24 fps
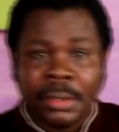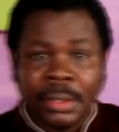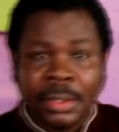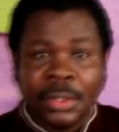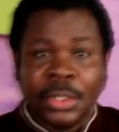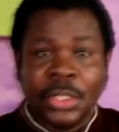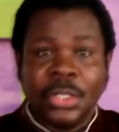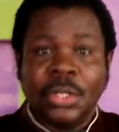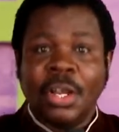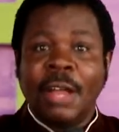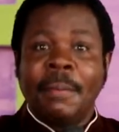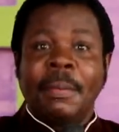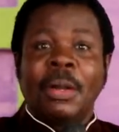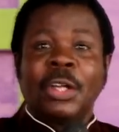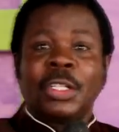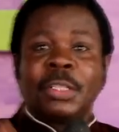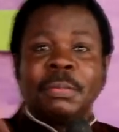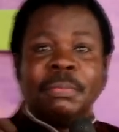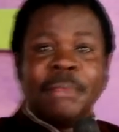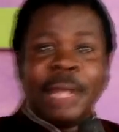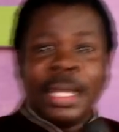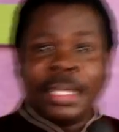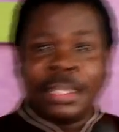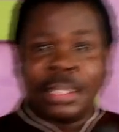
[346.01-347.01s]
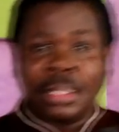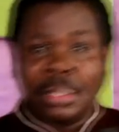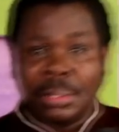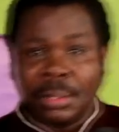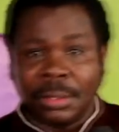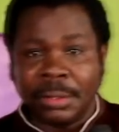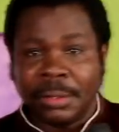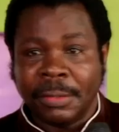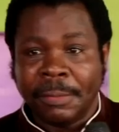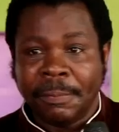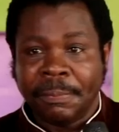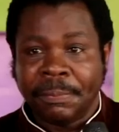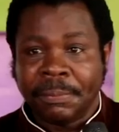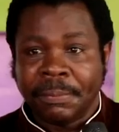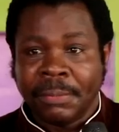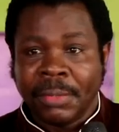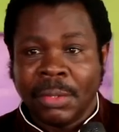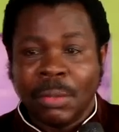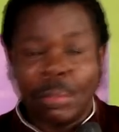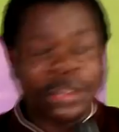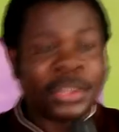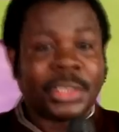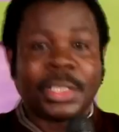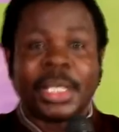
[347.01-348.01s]
You know about Matthew,
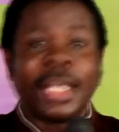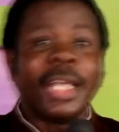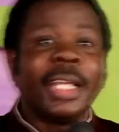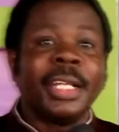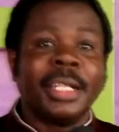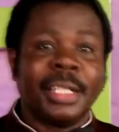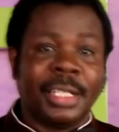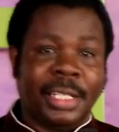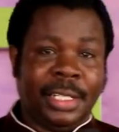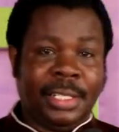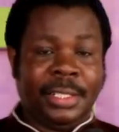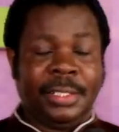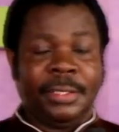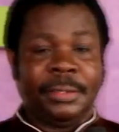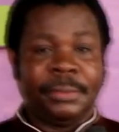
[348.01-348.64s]
was skinned.